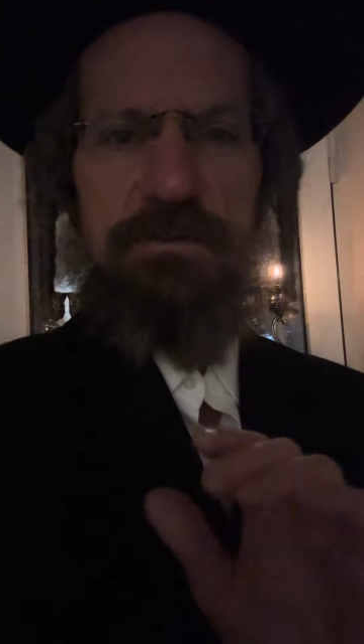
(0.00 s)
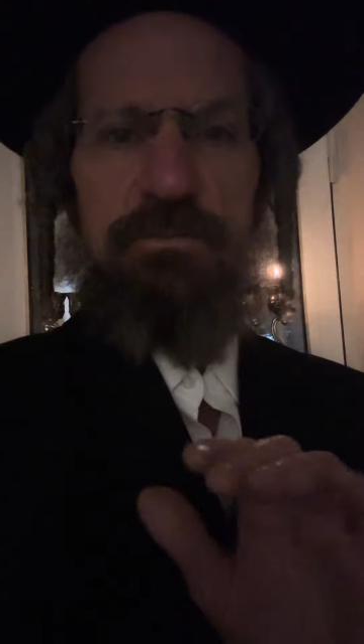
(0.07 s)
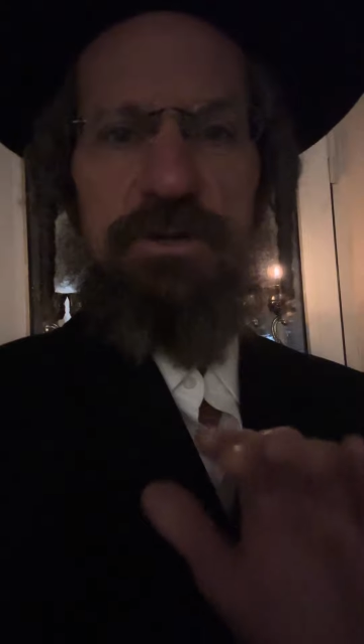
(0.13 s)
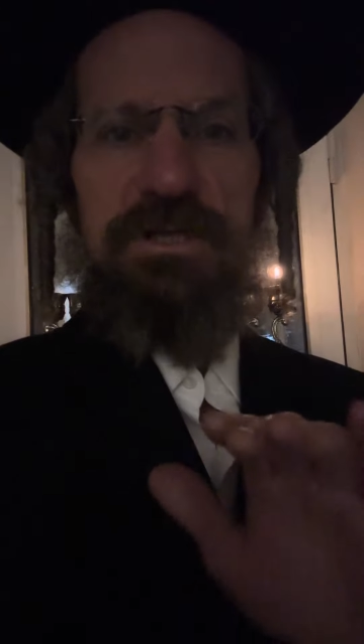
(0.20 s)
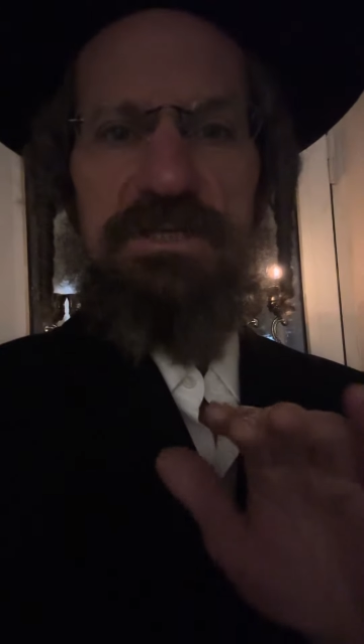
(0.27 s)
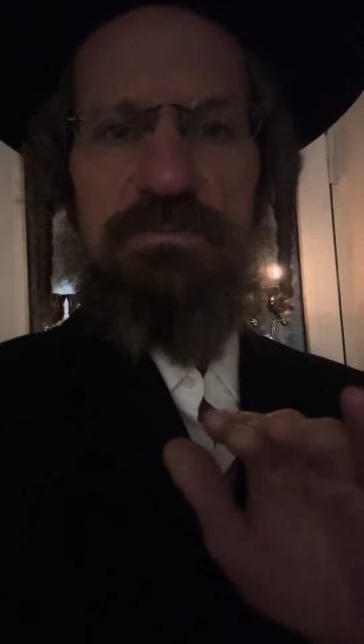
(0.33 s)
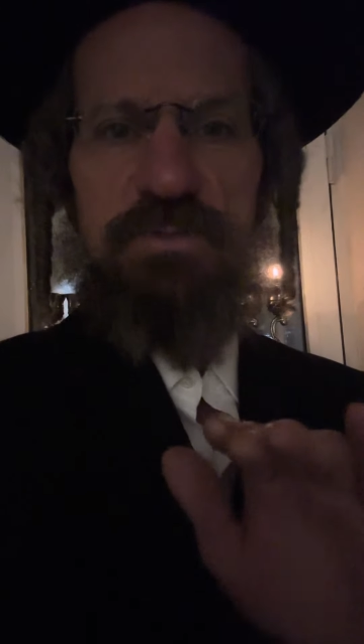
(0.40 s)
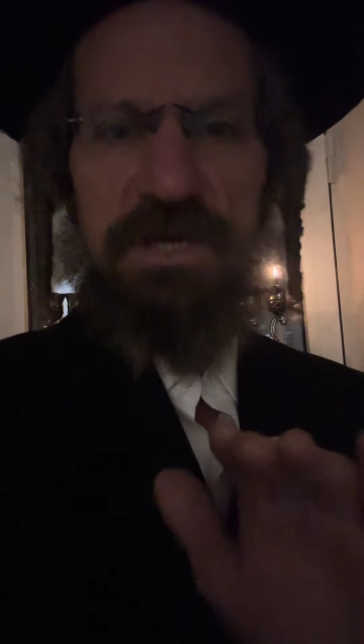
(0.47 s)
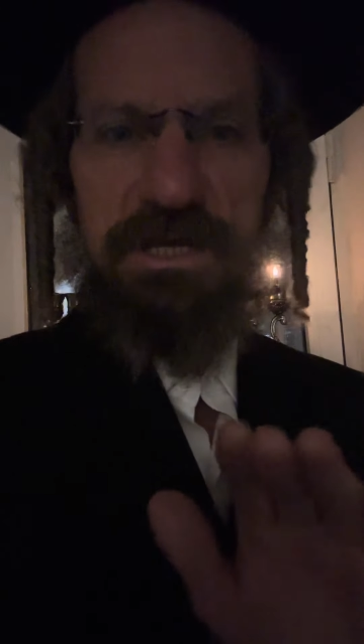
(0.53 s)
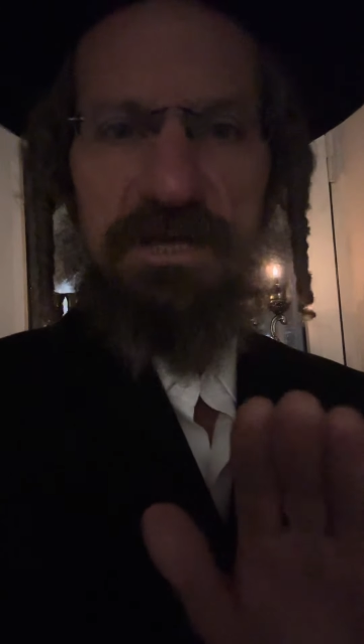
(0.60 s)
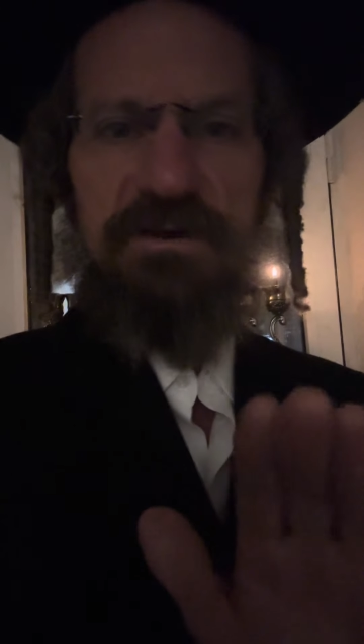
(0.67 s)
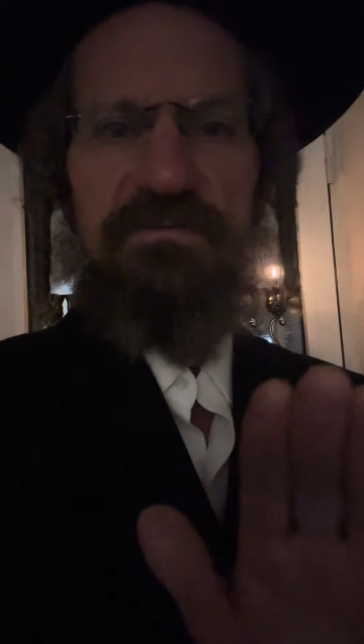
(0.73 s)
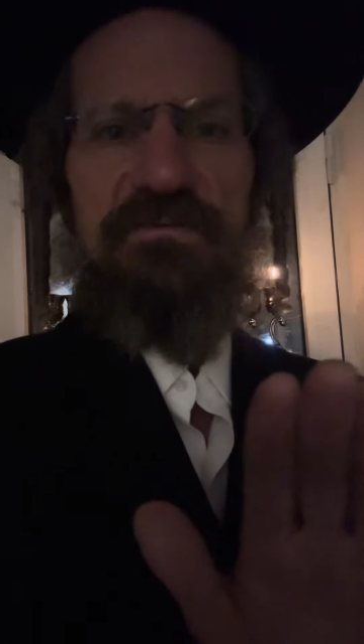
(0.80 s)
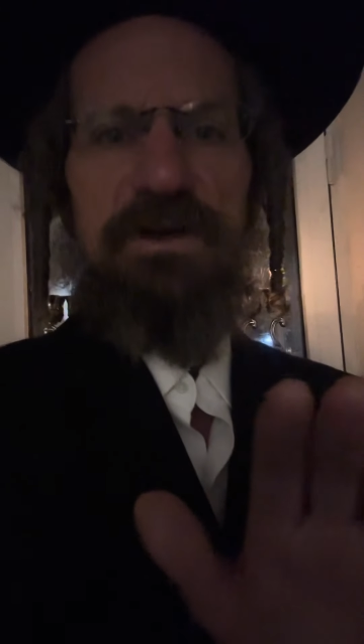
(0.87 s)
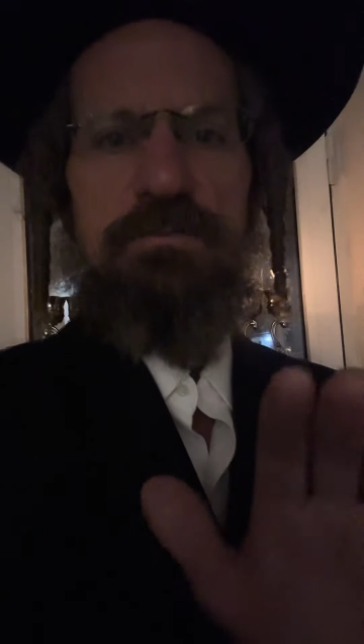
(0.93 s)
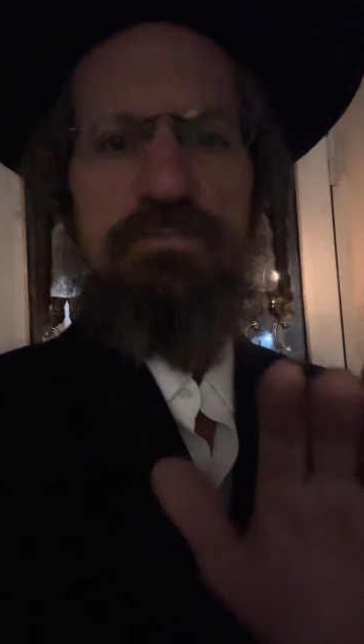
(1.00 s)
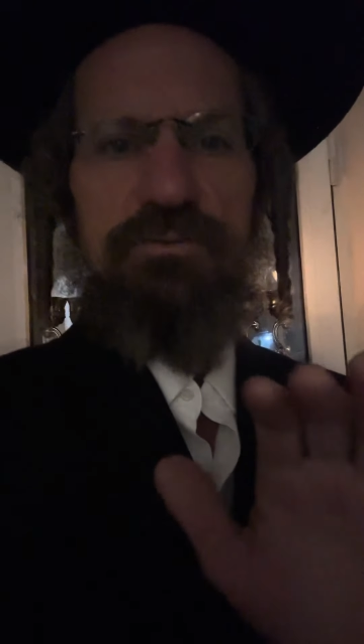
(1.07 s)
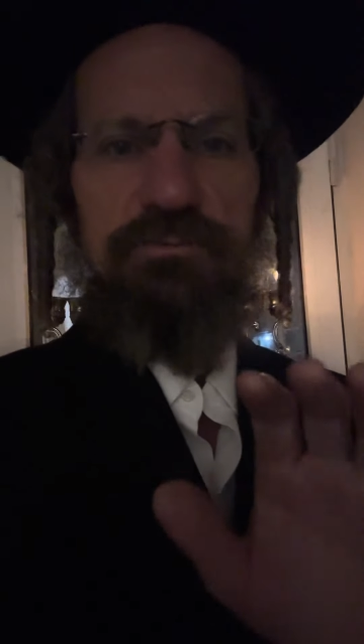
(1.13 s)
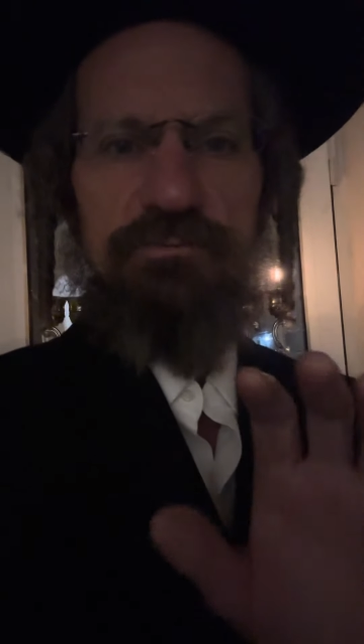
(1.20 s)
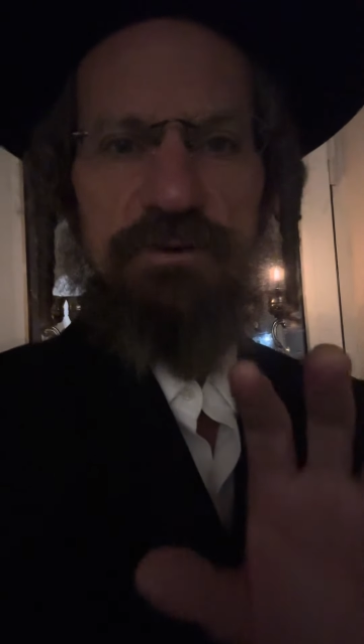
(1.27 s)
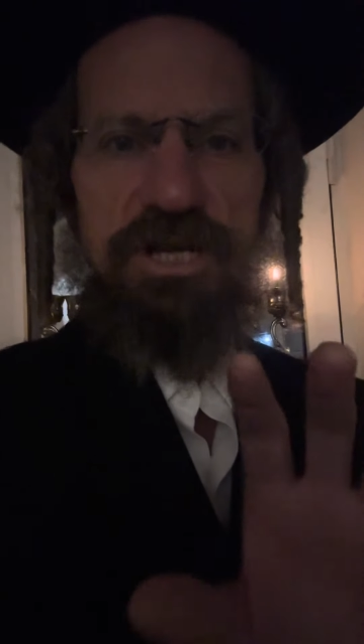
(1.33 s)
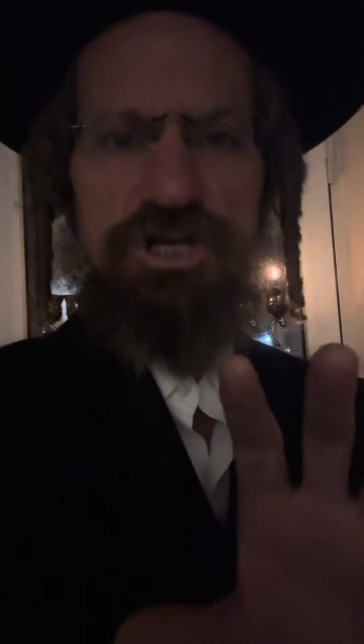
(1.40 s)
but it's being in a
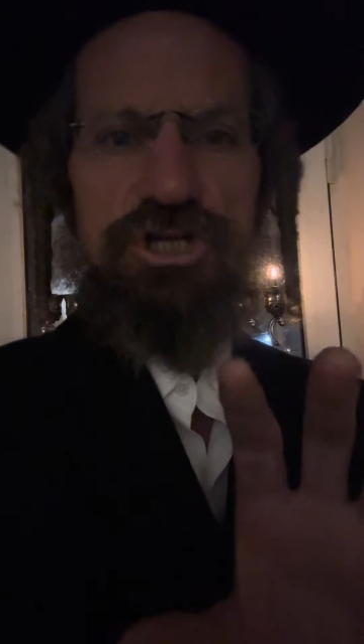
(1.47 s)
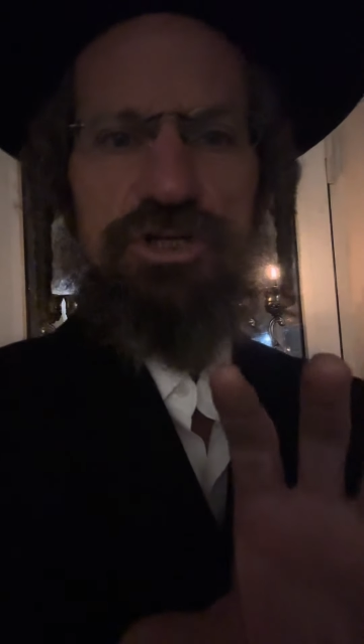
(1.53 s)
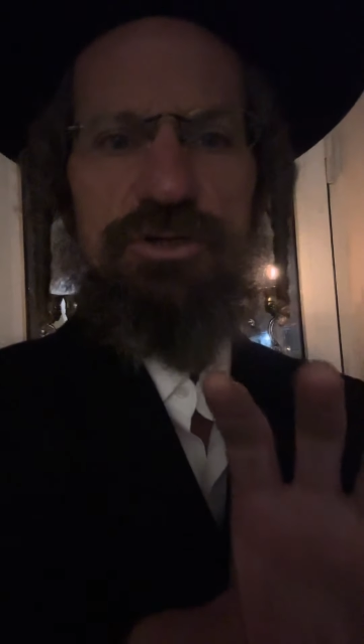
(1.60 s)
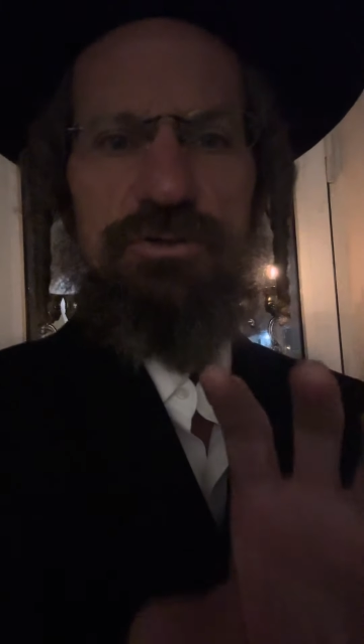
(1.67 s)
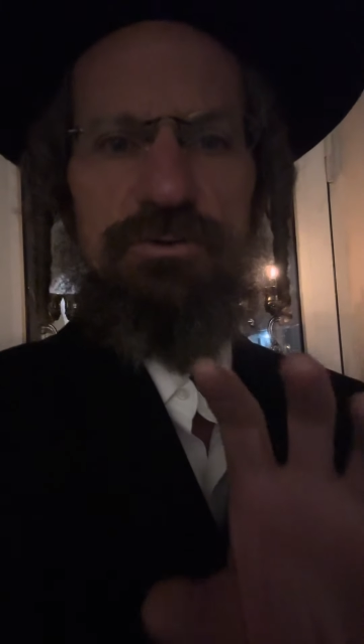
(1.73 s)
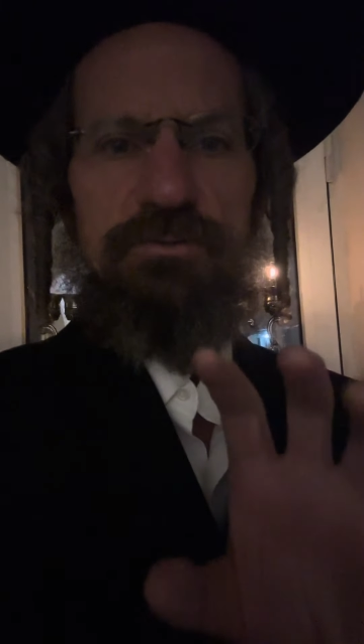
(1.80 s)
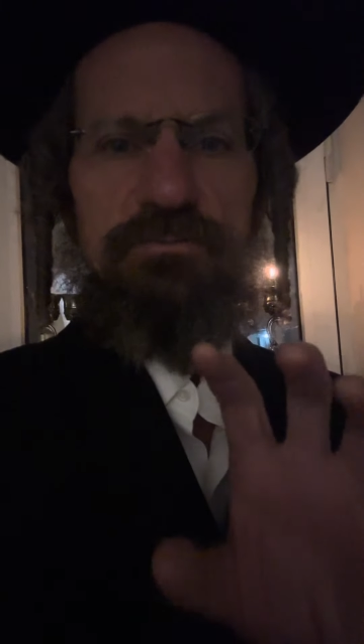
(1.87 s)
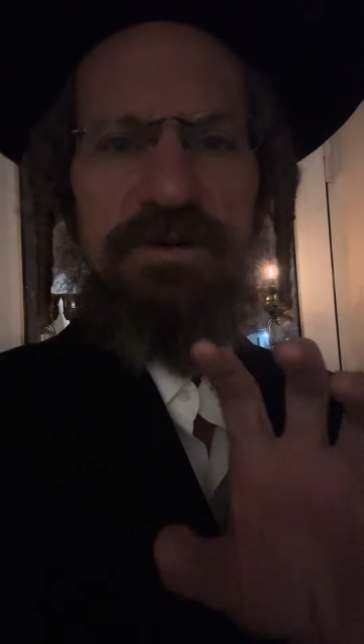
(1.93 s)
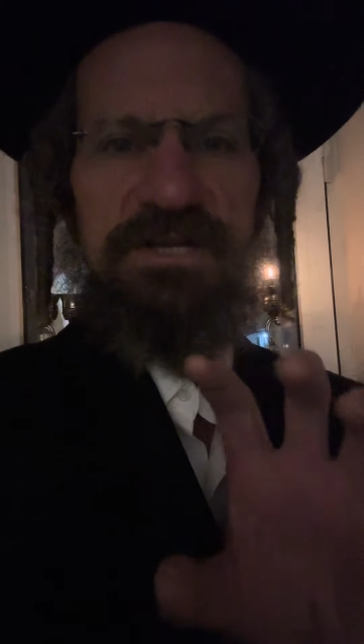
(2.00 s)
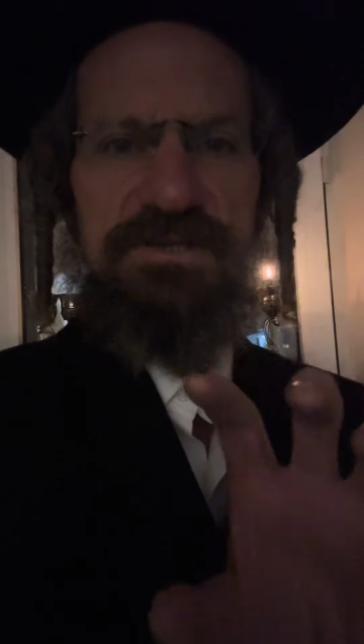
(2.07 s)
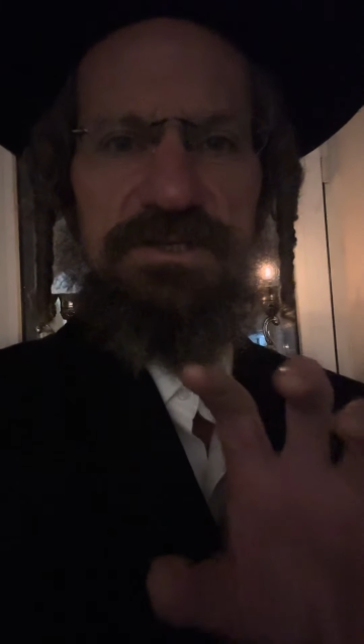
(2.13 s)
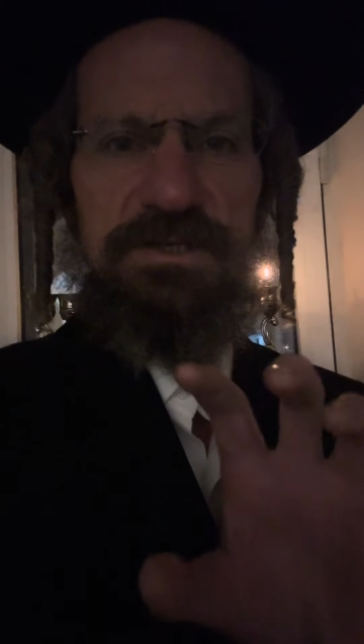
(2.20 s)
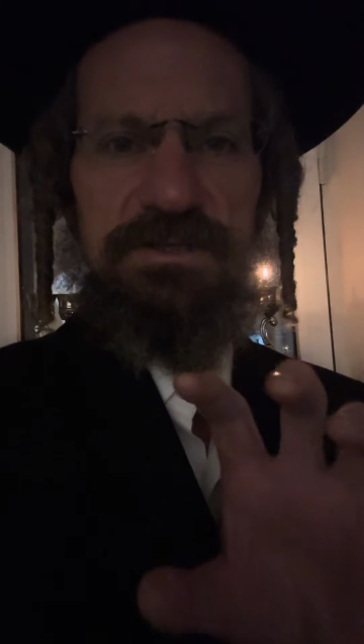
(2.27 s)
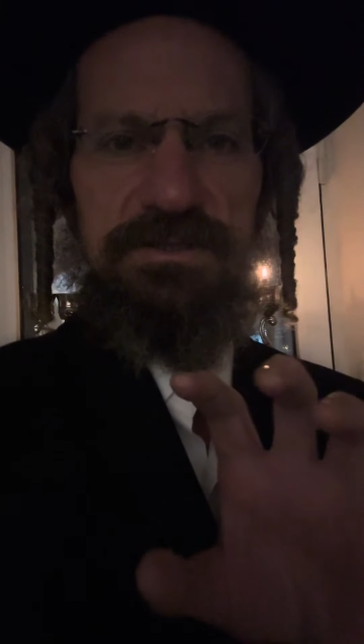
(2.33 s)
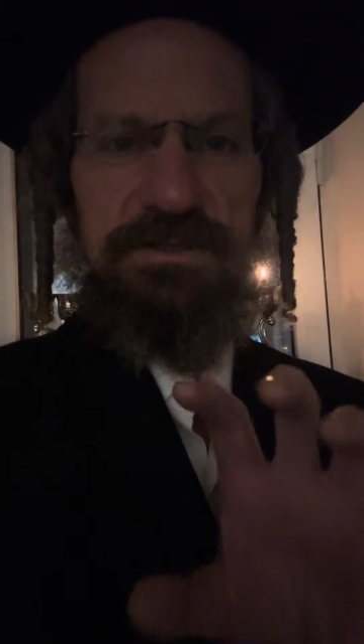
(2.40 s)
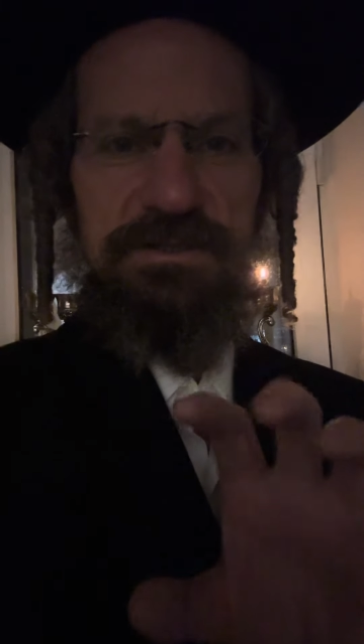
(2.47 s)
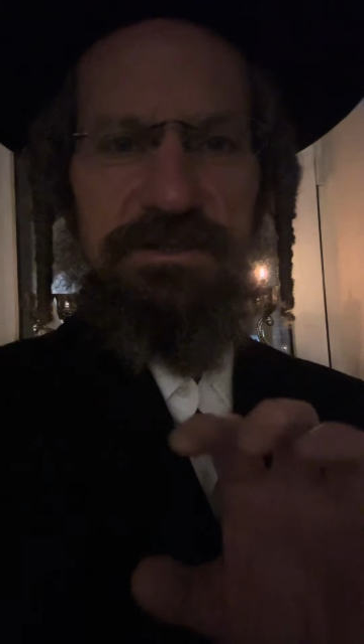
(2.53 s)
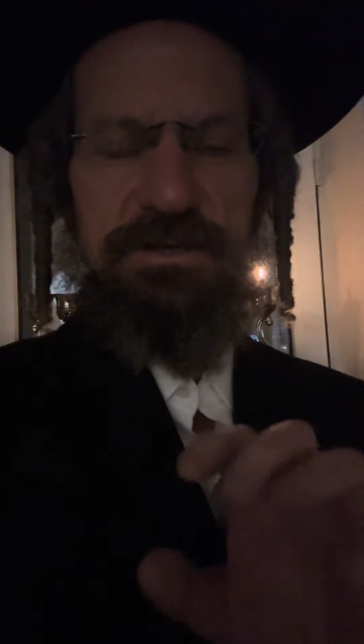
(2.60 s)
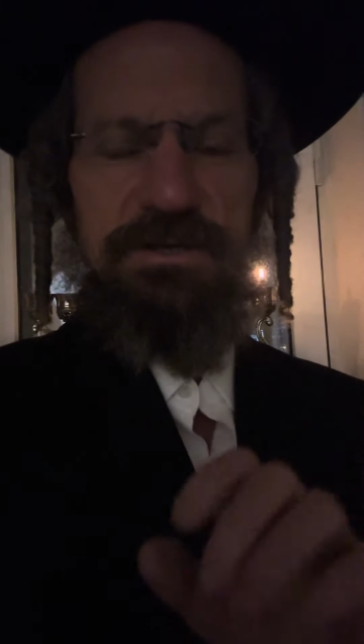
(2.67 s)
vibrational resonance